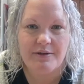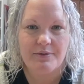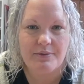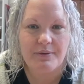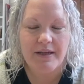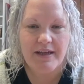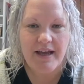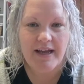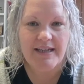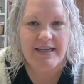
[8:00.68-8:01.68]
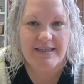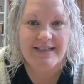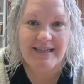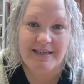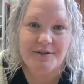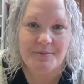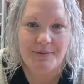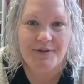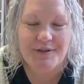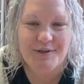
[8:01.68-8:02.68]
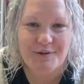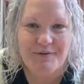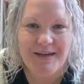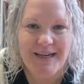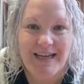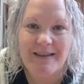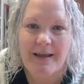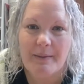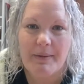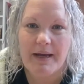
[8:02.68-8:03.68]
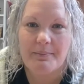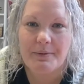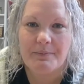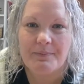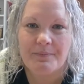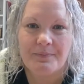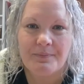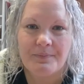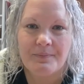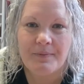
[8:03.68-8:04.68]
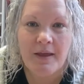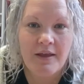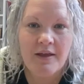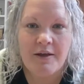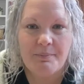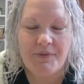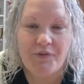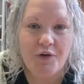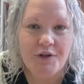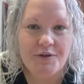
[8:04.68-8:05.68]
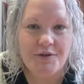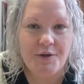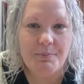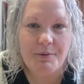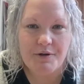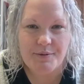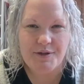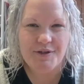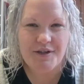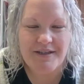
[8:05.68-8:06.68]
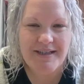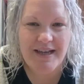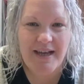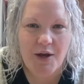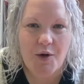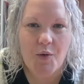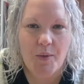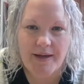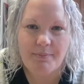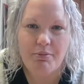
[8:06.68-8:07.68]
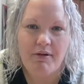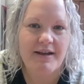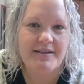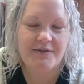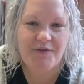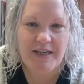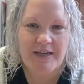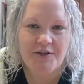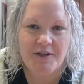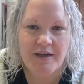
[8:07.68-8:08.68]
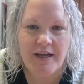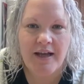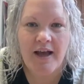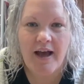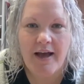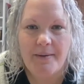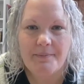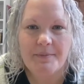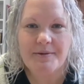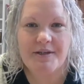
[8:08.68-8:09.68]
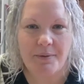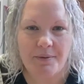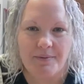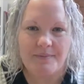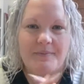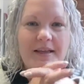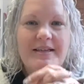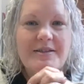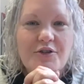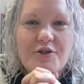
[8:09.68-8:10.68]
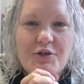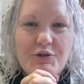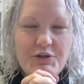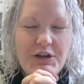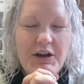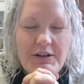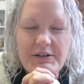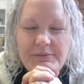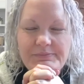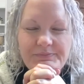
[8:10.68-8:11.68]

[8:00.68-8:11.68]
cool, and he'd seen some of the story in that Bible. Before you do your books, we're just going to say a quick prayer to finish. So let's just talk to God.